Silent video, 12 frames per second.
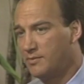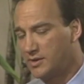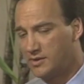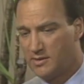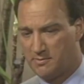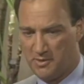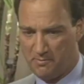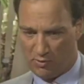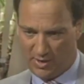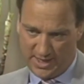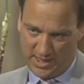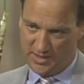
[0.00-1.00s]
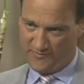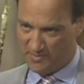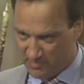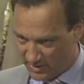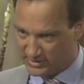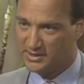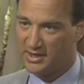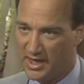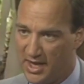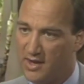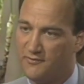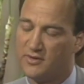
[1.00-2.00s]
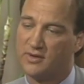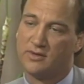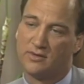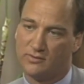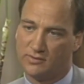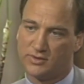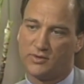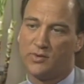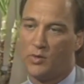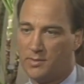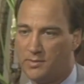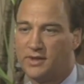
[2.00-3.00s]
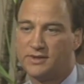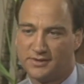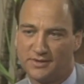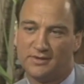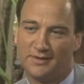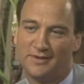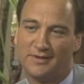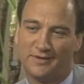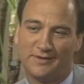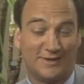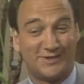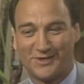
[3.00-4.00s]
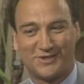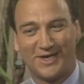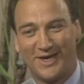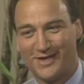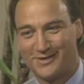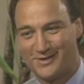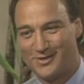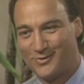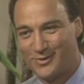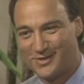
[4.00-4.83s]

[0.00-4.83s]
But the, the breaking of the bus in half was only one bus. In- it's exciting sequence.